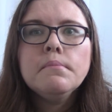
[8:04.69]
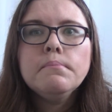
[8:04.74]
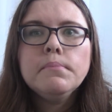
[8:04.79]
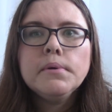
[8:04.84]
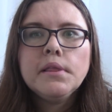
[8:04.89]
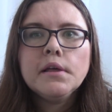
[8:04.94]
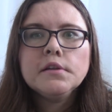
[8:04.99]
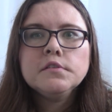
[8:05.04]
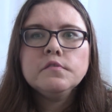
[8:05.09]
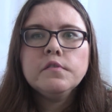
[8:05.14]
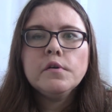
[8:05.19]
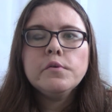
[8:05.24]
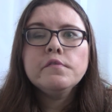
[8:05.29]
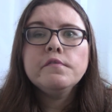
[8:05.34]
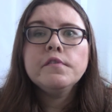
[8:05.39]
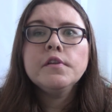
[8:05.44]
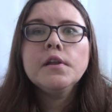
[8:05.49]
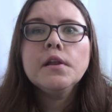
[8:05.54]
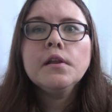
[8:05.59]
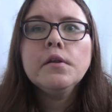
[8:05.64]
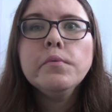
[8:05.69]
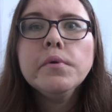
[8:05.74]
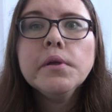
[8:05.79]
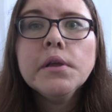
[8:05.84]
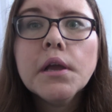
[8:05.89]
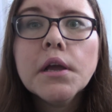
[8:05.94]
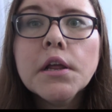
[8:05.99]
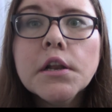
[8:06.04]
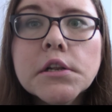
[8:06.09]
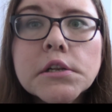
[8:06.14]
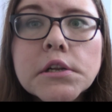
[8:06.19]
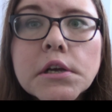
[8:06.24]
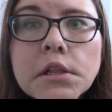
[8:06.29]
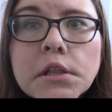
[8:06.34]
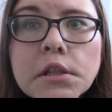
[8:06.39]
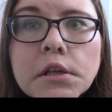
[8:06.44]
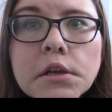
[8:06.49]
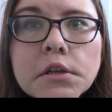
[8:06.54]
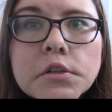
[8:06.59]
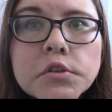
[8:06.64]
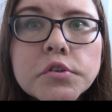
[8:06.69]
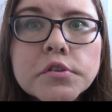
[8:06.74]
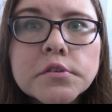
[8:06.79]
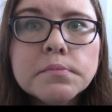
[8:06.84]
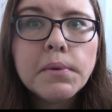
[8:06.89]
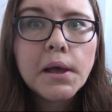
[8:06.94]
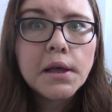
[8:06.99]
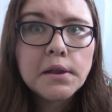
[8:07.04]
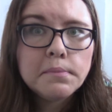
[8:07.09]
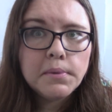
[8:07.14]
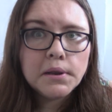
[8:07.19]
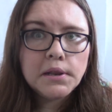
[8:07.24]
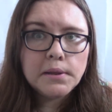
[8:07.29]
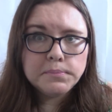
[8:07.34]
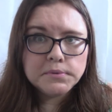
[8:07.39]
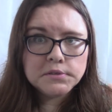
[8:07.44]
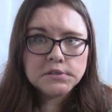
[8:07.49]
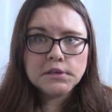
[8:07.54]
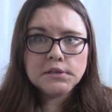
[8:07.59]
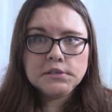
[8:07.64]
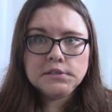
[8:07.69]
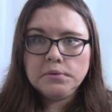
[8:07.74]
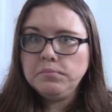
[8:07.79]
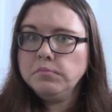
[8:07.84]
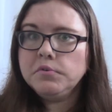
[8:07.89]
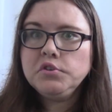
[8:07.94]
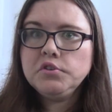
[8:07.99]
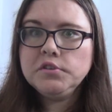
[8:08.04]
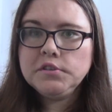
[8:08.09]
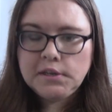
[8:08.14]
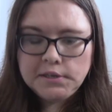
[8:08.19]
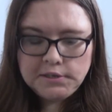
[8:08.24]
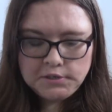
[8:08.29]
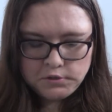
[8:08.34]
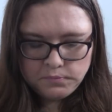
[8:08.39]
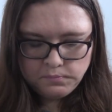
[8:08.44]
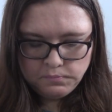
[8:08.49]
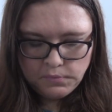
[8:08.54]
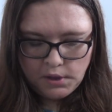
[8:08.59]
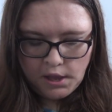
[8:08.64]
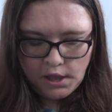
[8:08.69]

but that's very vanilla-y, and I think it's just matted my lipstick down, which is nice.